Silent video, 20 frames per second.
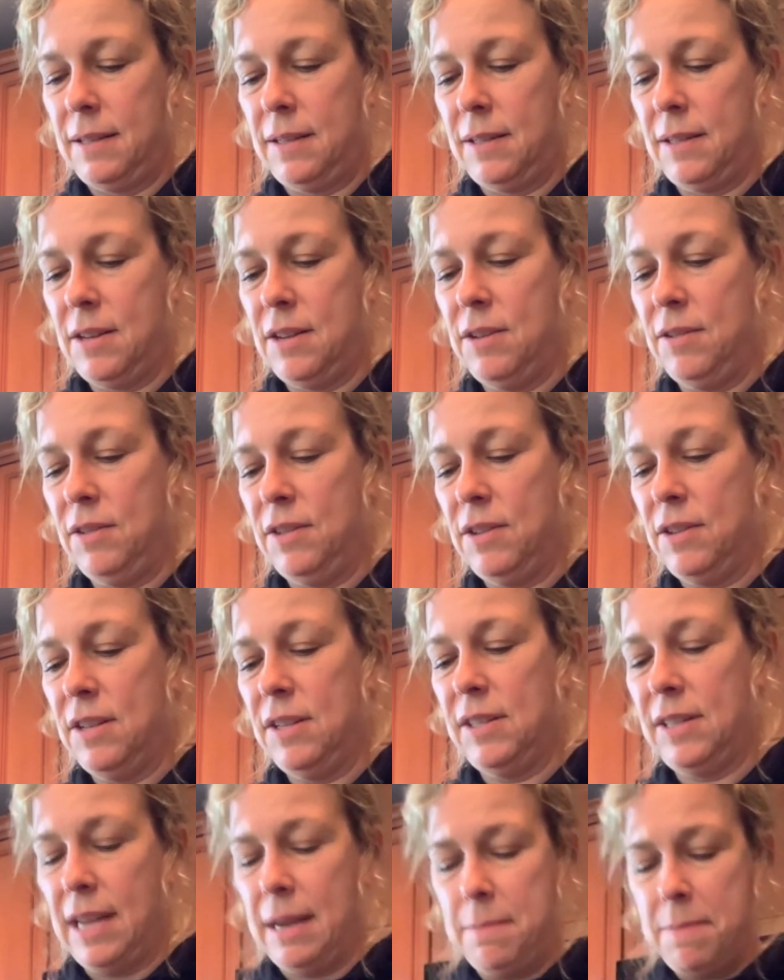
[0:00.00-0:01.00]
So you'll do the
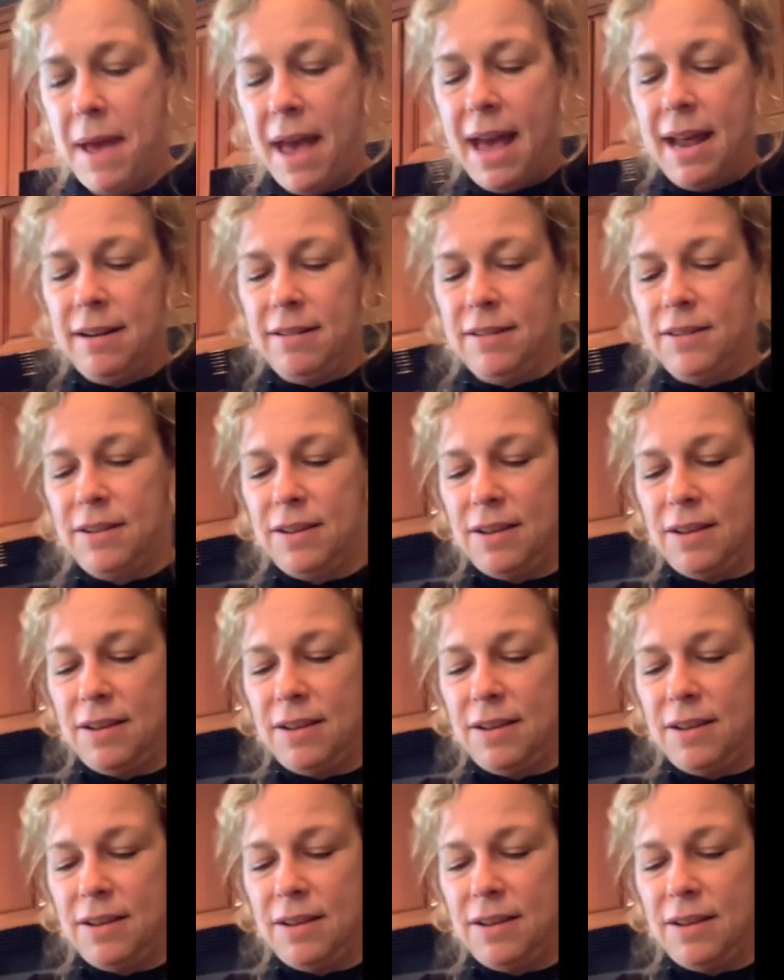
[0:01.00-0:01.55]
same pattern.